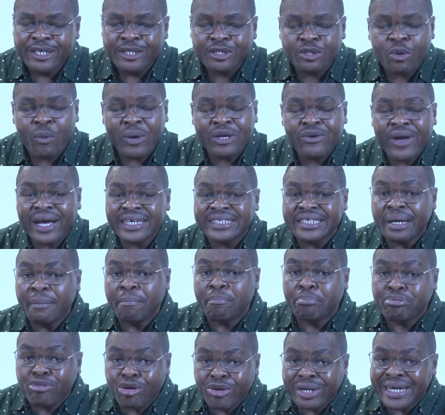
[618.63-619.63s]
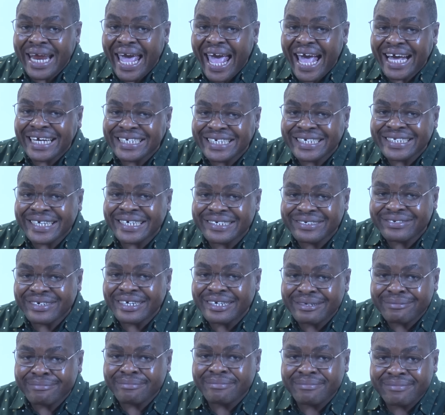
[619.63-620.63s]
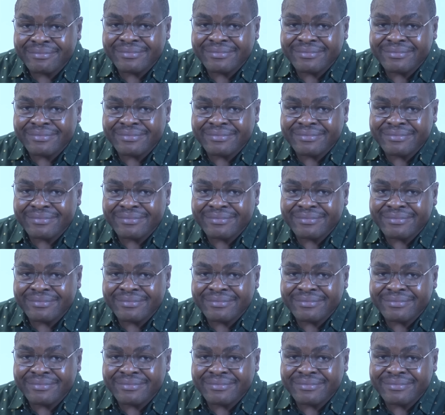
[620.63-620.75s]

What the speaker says: So when you are seeing broken eggs in the dream,